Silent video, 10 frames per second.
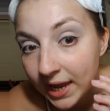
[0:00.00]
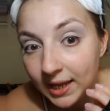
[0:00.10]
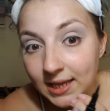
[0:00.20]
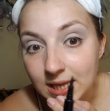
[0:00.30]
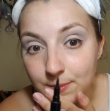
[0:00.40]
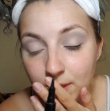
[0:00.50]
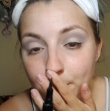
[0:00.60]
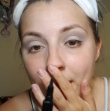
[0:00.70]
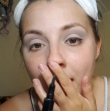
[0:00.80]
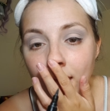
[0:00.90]
And I keep the
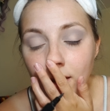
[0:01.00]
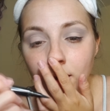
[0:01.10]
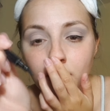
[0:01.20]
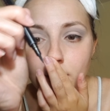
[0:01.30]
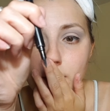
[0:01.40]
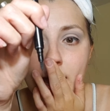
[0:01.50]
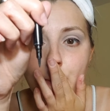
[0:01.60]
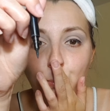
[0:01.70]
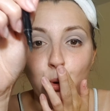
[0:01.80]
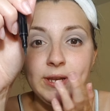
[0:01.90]
pen
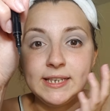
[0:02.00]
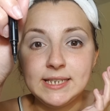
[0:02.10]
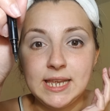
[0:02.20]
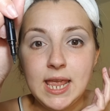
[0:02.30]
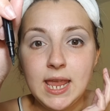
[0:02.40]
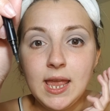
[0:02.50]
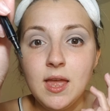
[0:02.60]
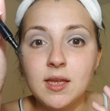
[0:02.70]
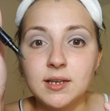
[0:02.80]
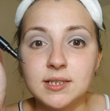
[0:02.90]
pointy,
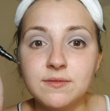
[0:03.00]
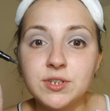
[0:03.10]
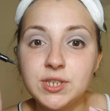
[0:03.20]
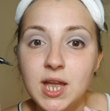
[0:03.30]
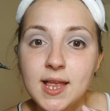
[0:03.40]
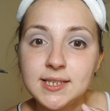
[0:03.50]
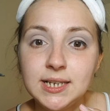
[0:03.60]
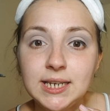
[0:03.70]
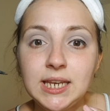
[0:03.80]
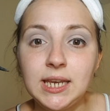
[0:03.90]
because if you start to
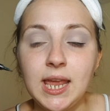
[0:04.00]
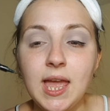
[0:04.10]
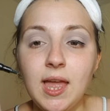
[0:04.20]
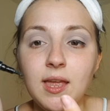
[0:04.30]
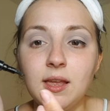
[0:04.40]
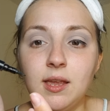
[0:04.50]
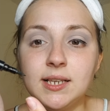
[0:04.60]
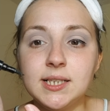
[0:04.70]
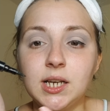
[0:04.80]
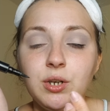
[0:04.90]
lean it,
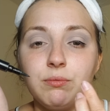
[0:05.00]
it's going to